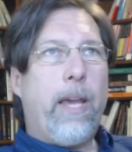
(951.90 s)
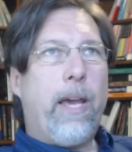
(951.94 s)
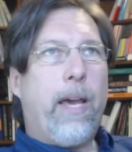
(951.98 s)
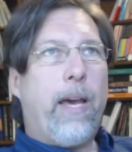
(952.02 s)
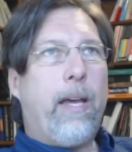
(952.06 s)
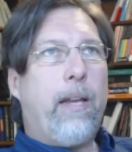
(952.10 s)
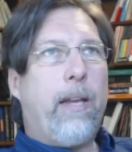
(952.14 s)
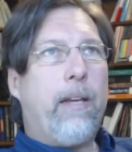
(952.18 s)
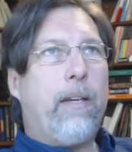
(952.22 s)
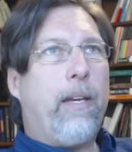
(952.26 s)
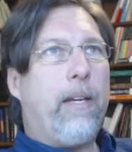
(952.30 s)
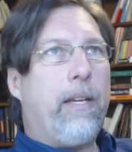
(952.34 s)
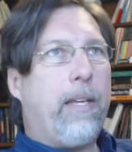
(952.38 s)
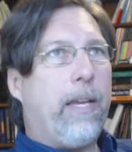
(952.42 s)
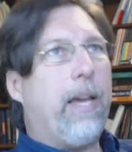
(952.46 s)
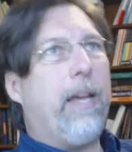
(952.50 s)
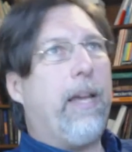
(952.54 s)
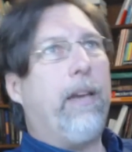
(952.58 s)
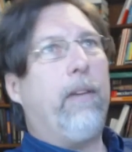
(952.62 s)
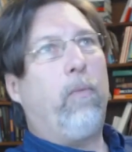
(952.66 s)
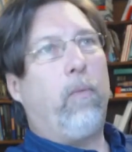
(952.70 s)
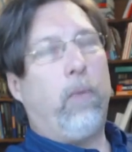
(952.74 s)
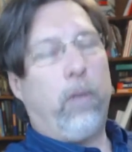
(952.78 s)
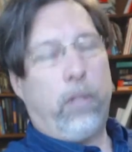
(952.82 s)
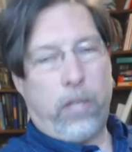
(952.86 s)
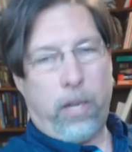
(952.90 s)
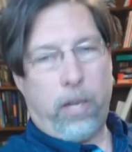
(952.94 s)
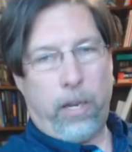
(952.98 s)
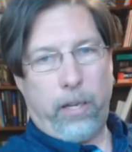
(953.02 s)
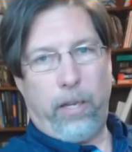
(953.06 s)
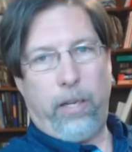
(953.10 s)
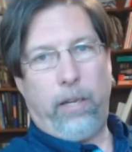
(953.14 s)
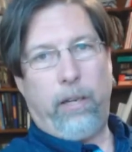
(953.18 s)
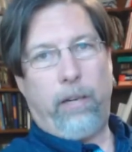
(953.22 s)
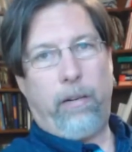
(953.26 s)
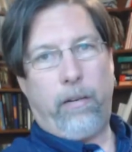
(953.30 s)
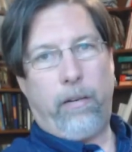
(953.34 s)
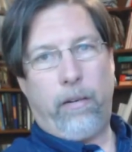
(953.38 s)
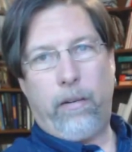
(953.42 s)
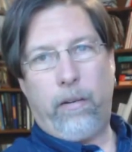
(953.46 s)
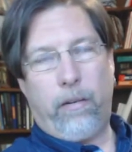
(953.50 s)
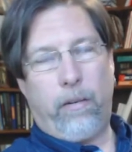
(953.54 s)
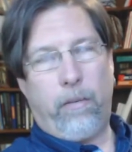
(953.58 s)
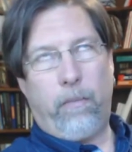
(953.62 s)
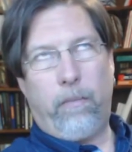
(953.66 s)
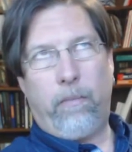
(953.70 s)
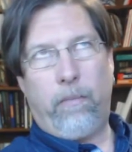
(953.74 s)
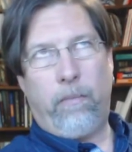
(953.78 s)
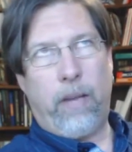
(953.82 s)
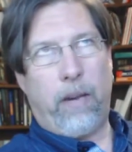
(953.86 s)
And again, we're talking
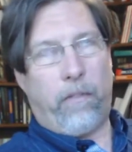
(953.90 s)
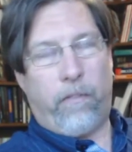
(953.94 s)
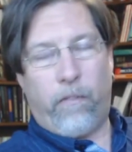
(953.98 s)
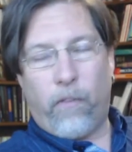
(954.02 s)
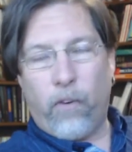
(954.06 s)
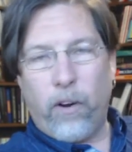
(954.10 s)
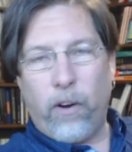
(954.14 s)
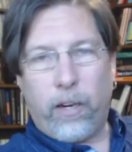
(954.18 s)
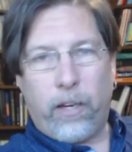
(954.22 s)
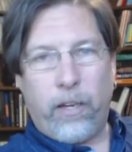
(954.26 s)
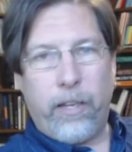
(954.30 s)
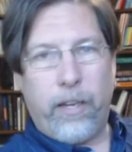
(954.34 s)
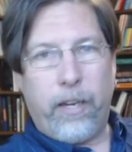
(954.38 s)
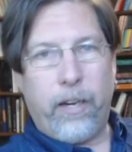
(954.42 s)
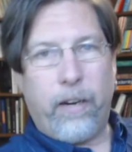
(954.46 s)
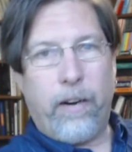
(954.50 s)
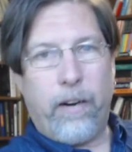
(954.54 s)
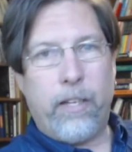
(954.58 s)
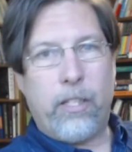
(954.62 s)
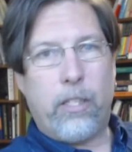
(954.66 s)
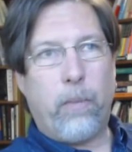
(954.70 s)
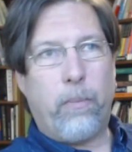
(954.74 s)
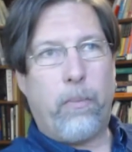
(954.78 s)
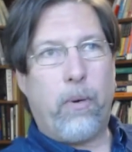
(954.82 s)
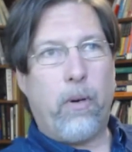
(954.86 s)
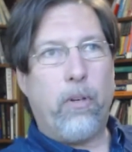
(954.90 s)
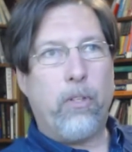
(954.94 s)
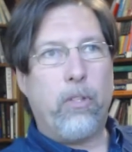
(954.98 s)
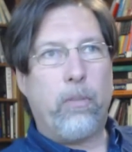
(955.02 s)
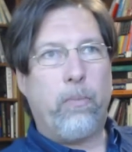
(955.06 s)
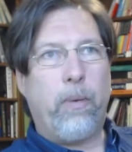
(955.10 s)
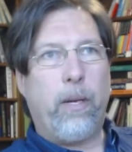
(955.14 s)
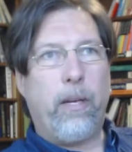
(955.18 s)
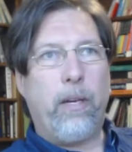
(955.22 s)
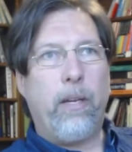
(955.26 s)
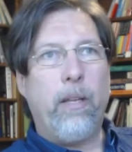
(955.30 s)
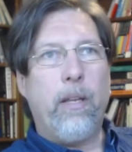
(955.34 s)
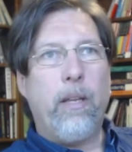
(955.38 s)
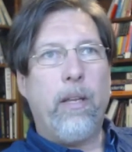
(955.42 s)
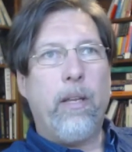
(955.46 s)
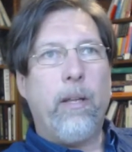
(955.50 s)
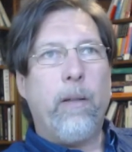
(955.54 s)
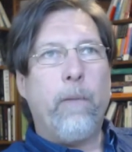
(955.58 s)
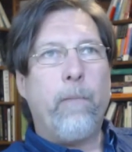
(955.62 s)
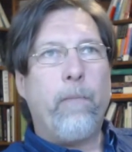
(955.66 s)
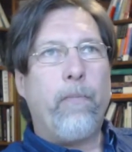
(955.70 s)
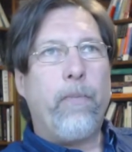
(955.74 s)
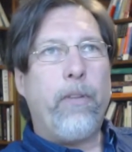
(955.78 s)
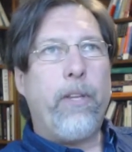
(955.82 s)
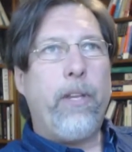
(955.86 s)
metaphorically here, I suppose, but
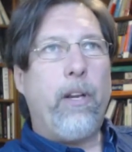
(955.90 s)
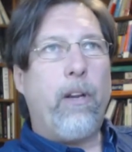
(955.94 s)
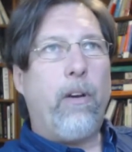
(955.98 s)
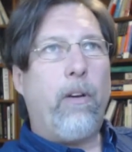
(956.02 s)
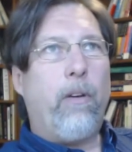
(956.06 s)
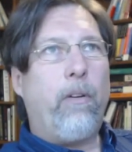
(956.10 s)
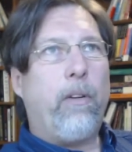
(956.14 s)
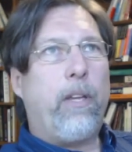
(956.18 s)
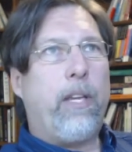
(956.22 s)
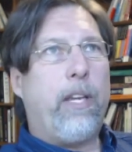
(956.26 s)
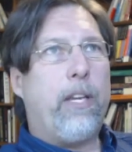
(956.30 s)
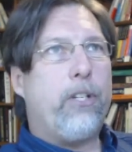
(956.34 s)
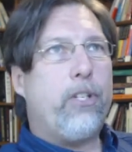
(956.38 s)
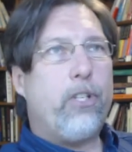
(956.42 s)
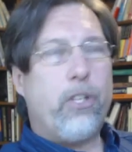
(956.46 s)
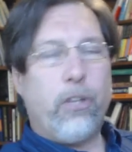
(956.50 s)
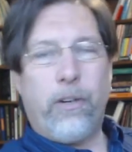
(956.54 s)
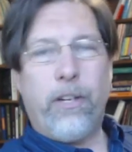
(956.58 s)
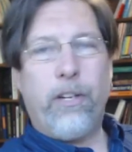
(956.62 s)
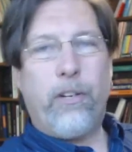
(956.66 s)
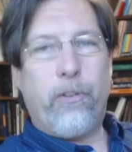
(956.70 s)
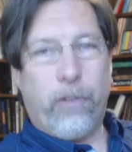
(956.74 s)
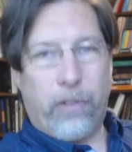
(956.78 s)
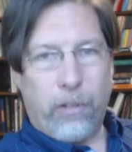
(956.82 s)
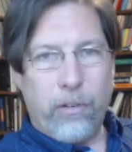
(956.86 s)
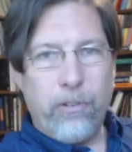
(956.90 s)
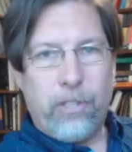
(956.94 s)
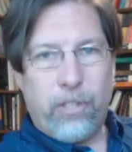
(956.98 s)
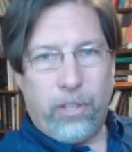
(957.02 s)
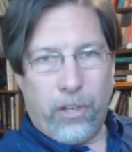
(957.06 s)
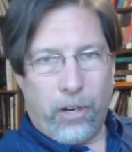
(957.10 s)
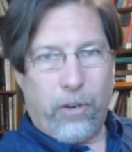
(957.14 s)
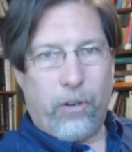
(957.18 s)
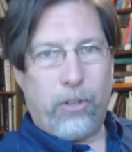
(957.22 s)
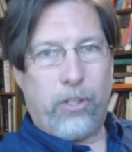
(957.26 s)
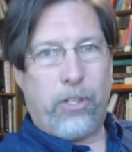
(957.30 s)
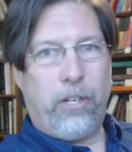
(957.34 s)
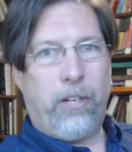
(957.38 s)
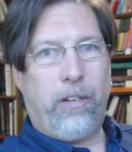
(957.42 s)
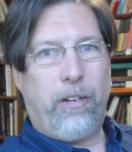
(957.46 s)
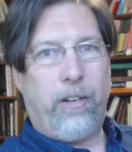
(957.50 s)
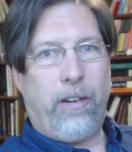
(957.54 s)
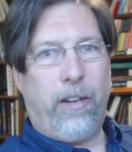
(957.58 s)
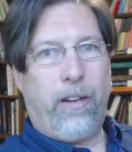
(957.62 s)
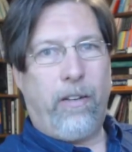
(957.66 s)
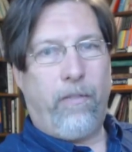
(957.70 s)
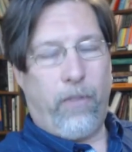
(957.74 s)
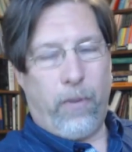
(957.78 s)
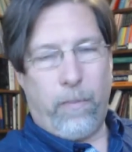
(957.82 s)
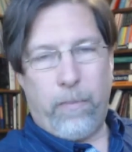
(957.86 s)
Kitcher introduced the
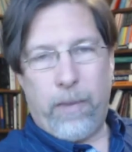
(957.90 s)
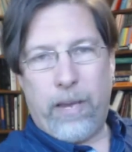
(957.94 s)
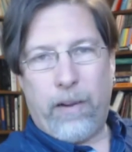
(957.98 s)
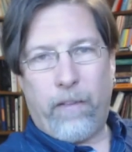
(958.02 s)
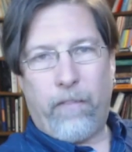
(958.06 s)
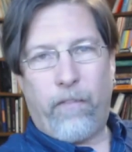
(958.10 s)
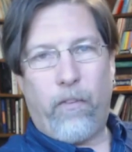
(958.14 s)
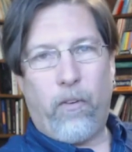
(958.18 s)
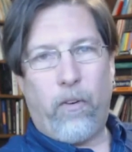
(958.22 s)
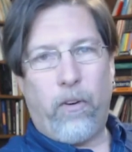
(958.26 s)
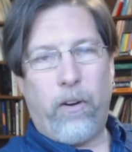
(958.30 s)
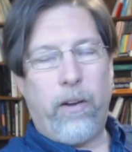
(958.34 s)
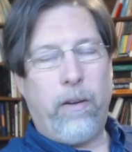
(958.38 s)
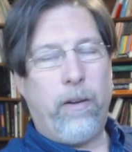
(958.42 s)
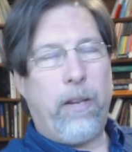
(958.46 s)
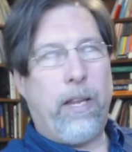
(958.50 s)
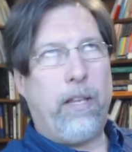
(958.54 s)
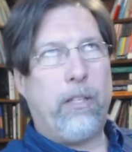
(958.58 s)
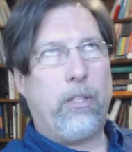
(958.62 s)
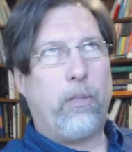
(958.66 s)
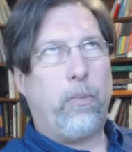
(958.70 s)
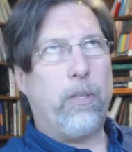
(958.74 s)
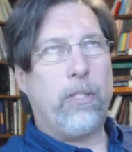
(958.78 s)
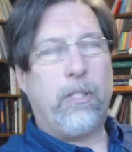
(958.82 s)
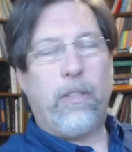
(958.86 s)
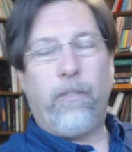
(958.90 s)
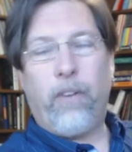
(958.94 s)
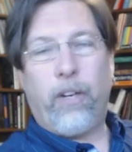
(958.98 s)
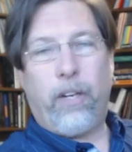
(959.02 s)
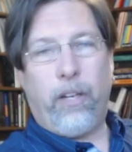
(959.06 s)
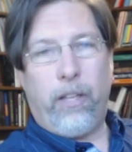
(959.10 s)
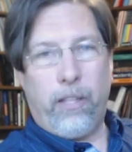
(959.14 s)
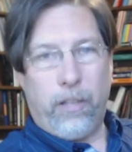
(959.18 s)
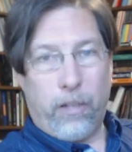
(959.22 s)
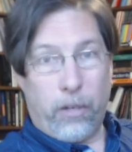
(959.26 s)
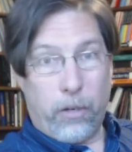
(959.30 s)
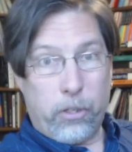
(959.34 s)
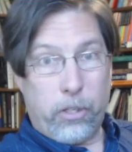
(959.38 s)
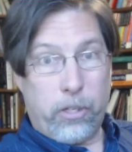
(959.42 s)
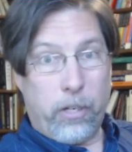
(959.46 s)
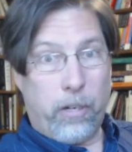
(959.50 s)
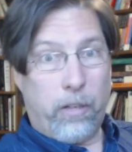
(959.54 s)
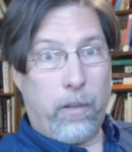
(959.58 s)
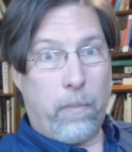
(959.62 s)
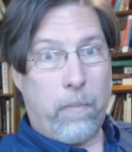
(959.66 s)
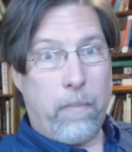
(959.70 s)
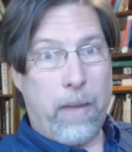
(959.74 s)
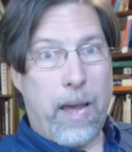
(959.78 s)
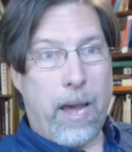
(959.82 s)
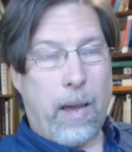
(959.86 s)
notion of the metaphor, and specifically the
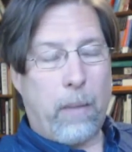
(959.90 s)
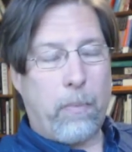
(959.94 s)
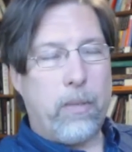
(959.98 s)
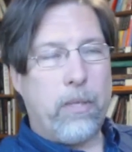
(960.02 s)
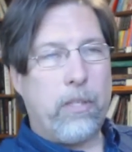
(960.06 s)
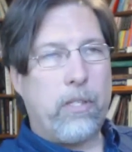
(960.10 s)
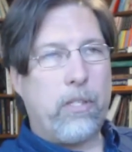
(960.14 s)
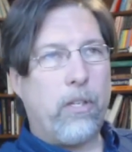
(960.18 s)
notion of the map.